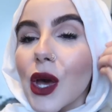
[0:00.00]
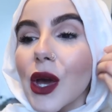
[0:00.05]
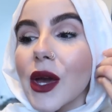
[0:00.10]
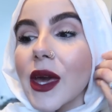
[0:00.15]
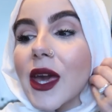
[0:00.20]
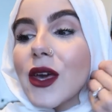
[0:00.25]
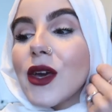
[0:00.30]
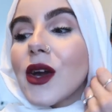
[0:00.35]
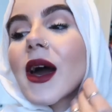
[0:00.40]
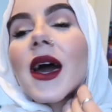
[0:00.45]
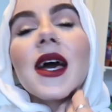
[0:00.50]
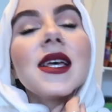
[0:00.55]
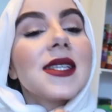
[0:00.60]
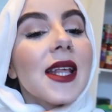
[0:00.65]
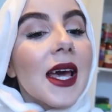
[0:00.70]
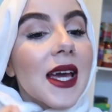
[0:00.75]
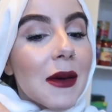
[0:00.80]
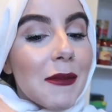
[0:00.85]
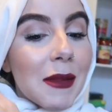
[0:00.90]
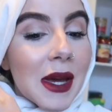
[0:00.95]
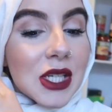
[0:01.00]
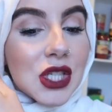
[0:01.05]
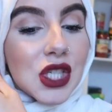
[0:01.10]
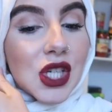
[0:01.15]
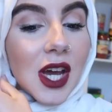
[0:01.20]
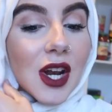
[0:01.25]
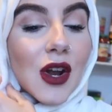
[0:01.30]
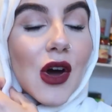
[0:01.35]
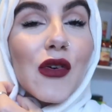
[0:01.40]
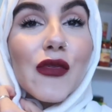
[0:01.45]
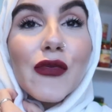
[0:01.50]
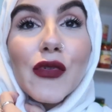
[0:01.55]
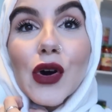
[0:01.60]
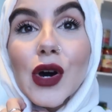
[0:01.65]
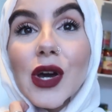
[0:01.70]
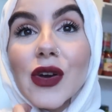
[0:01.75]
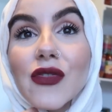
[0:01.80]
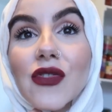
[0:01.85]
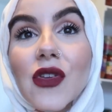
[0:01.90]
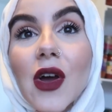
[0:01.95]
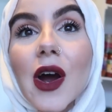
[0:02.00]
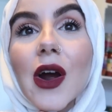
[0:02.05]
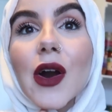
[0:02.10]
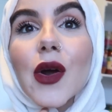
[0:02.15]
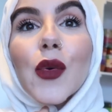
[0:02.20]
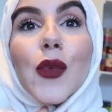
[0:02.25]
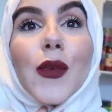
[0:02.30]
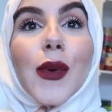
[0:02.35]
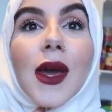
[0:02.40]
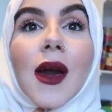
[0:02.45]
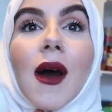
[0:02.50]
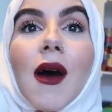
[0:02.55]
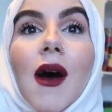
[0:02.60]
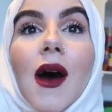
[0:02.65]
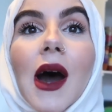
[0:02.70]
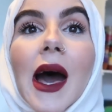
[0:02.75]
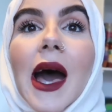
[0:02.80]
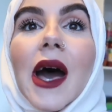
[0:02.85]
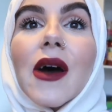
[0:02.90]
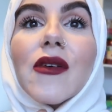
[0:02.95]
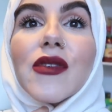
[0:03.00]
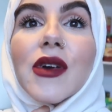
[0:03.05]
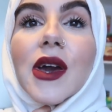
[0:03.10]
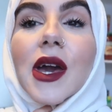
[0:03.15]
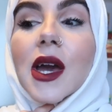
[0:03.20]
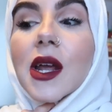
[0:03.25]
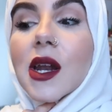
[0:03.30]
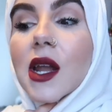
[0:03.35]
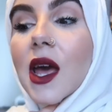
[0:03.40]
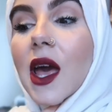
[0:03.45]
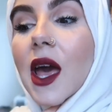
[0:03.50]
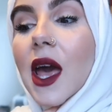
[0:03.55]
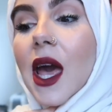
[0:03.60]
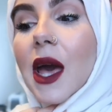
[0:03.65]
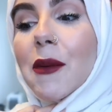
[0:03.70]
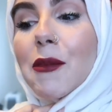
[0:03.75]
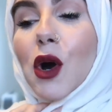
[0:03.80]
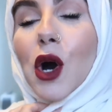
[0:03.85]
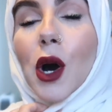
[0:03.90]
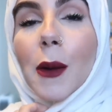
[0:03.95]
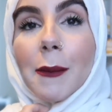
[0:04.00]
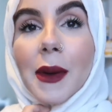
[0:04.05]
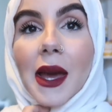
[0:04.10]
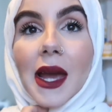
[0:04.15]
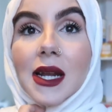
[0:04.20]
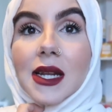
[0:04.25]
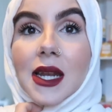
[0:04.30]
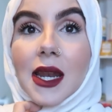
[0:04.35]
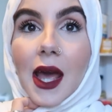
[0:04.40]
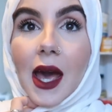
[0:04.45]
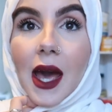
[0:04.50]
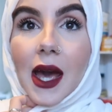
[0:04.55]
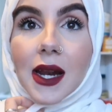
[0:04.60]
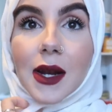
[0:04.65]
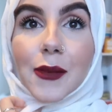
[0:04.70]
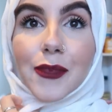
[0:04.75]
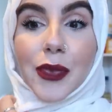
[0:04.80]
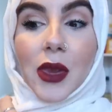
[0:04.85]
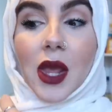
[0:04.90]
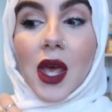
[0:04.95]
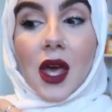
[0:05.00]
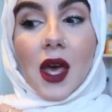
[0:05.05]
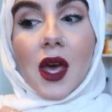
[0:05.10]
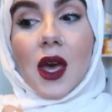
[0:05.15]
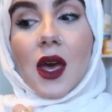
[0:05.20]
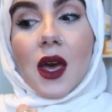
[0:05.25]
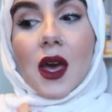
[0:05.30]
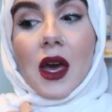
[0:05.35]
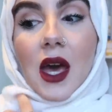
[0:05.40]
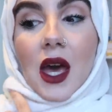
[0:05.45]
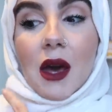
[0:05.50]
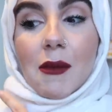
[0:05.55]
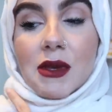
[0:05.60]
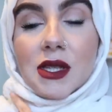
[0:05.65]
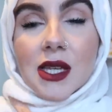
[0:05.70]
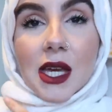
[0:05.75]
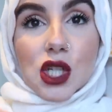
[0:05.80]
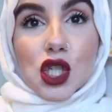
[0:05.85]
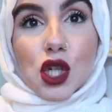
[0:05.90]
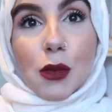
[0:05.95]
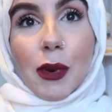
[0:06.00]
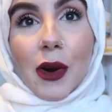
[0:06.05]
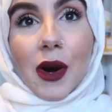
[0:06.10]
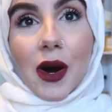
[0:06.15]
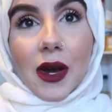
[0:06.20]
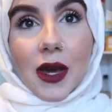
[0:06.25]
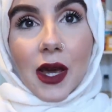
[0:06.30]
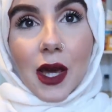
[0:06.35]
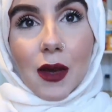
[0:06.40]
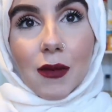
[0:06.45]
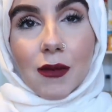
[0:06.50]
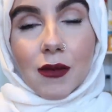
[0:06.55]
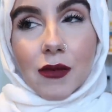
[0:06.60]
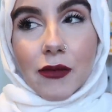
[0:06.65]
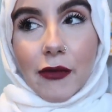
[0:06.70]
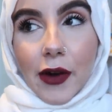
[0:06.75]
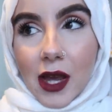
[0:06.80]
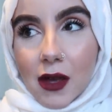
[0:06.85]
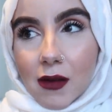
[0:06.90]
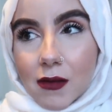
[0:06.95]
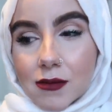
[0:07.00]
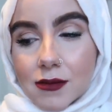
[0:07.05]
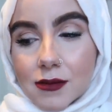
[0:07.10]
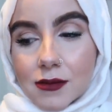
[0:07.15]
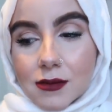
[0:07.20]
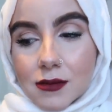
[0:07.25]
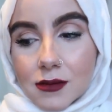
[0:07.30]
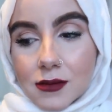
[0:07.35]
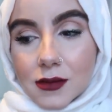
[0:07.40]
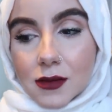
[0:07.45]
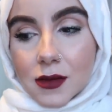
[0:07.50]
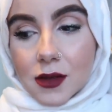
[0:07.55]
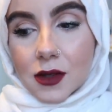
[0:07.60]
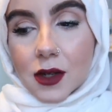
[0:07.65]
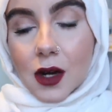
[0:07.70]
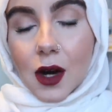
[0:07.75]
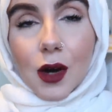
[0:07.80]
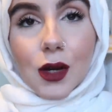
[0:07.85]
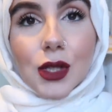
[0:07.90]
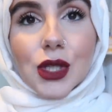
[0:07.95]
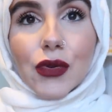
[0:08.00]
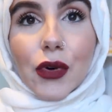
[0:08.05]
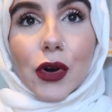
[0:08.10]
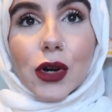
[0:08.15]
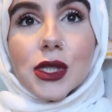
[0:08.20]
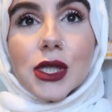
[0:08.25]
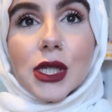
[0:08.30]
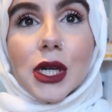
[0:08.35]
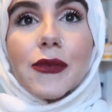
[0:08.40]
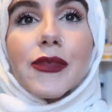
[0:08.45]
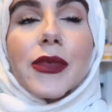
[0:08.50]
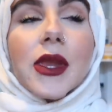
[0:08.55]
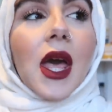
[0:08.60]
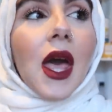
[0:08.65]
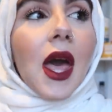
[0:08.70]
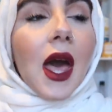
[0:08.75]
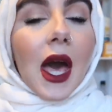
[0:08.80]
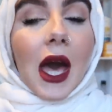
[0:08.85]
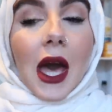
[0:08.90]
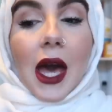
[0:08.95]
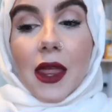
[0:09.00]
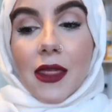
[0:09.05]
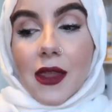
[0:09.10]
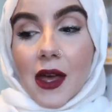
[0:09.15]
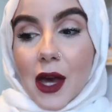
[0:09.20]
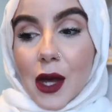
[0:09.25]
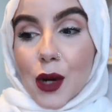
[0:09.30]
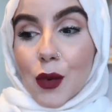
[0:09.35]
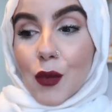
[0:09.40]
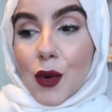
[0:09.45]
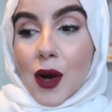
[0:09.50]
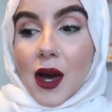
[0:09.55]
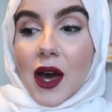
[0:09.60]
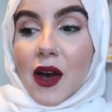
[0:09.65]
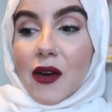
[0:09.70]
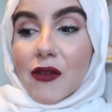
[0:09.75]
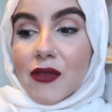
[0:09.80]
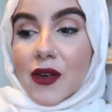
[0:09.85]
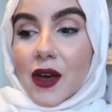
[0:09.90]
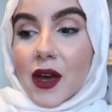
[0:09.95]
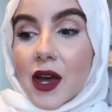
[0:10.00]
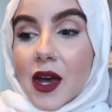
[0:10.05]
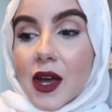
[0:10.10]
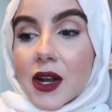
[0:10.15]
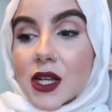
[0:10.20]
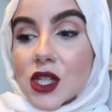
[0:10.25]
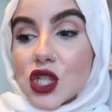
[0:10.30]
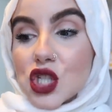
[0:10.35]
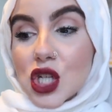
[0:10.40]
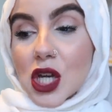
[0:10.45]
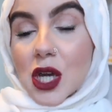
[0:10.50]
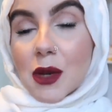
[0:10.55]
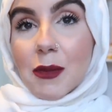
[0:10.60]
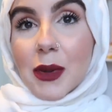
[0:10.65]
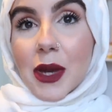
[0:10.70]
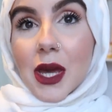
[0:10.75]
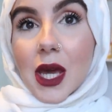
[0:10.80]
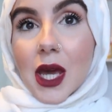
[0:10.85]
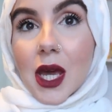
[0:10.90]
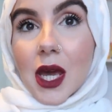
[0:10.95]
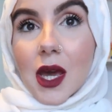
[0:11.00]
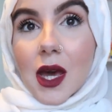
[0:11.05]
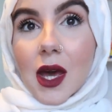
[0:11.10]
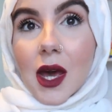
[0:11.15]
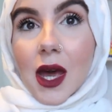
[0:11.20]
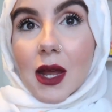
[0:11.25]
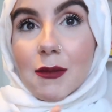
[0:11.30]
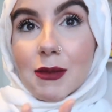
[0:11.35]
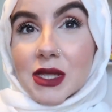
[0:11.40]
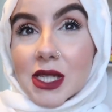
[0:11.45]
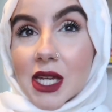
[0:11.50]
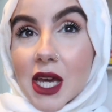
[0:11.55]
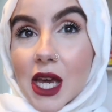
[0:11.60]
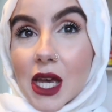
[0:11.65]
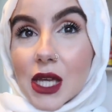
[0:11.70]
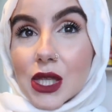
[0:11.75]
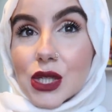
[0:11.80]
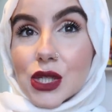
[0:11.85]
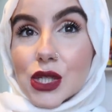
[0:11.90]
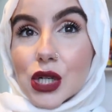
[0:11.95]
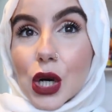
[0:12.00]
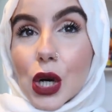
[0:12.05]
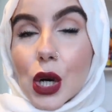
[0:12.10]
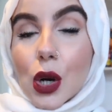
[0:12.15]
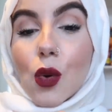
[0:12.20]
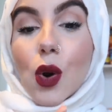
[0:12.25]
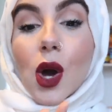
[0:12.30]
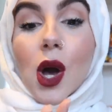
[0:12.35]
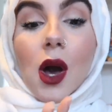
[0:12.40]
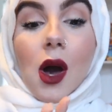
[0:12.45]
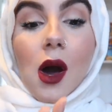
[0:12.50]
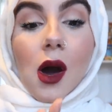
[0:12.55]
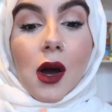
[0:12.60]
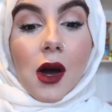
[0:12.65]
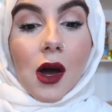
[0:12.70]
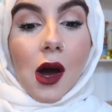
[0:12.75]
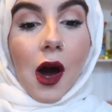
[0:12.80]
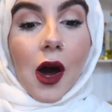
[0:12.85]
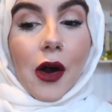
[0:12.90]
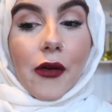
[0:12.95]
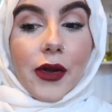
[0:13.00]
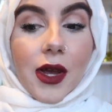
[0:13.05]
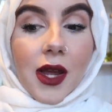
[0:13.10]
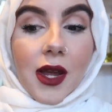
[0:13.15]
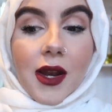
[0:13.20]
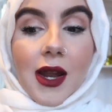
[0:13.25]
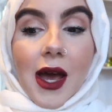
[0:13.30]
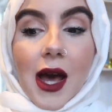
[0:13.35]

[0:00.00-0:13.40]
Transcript: Okay, you guys, like I mentioned, for iftar we are having um, homemade naan. Um, it's like chapati, right? That's roti. Oh, it's roti. roti. And then we're having chickpea and potato curry.